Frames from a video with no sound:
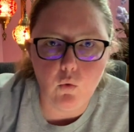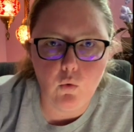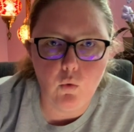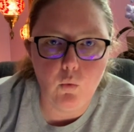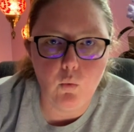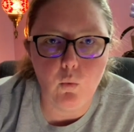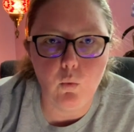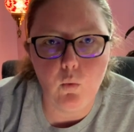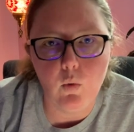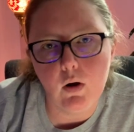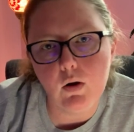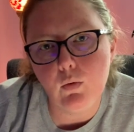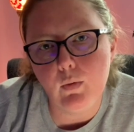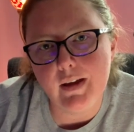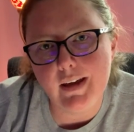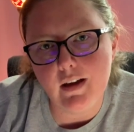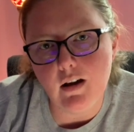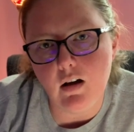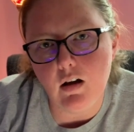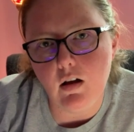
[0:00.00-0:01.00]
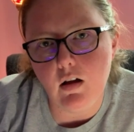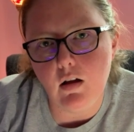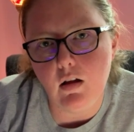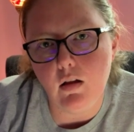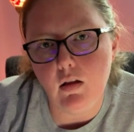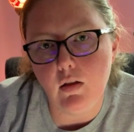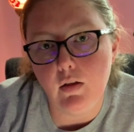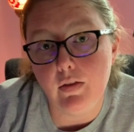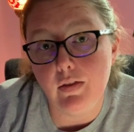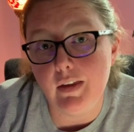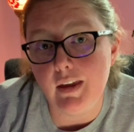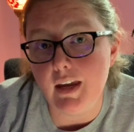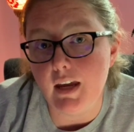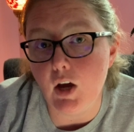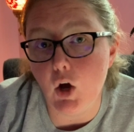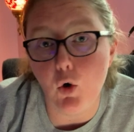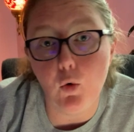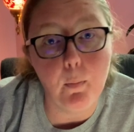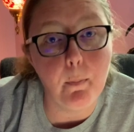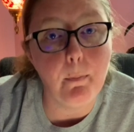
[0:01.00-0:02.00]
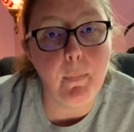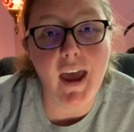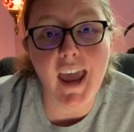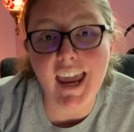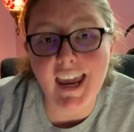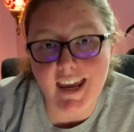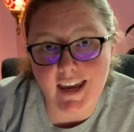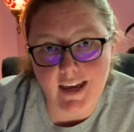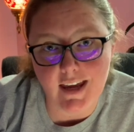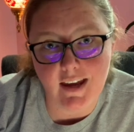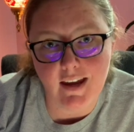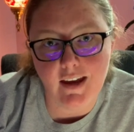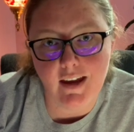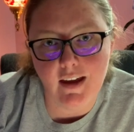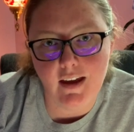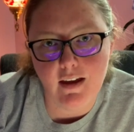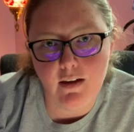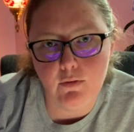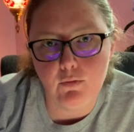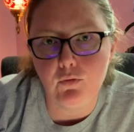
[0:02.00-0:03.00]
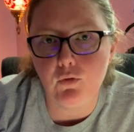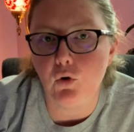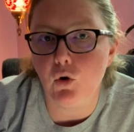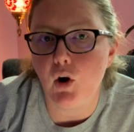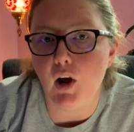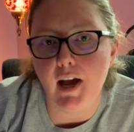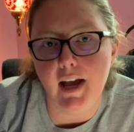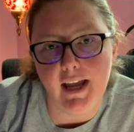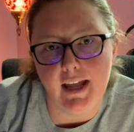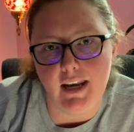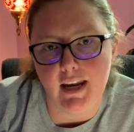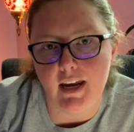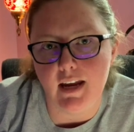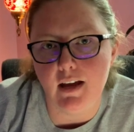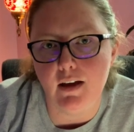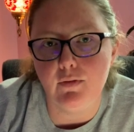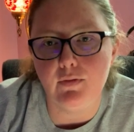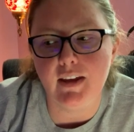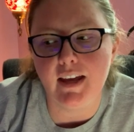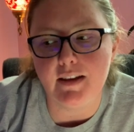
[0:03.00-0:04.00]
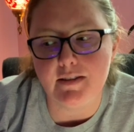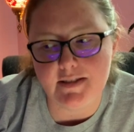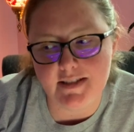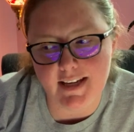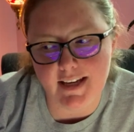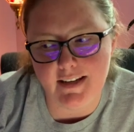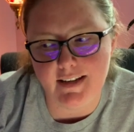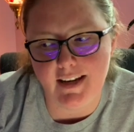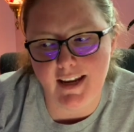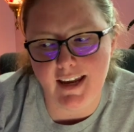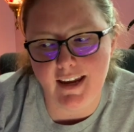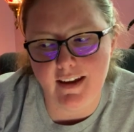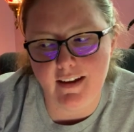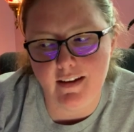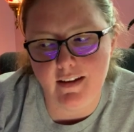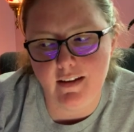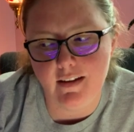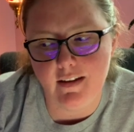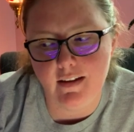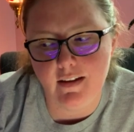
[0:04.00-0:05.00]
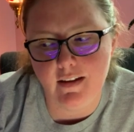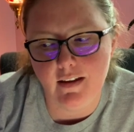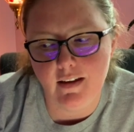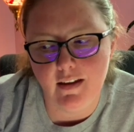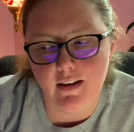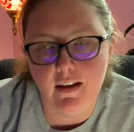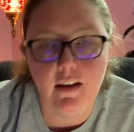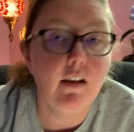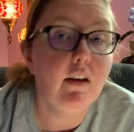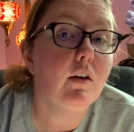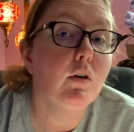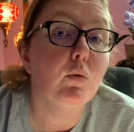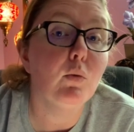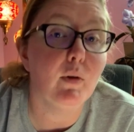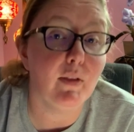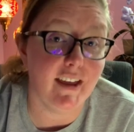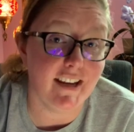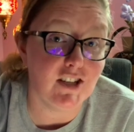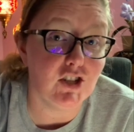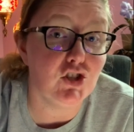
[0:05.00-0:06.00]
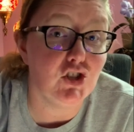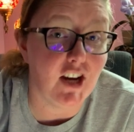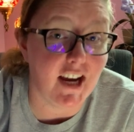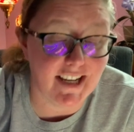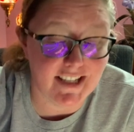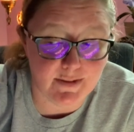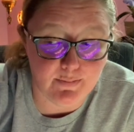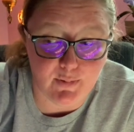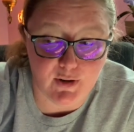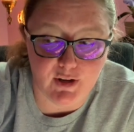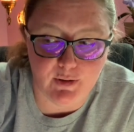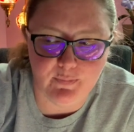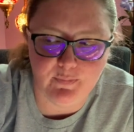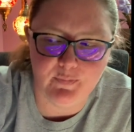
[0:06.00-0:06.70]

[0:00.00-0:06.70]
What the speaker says: what do we call the opaque variety of chalcedony? Well, that's Jasper.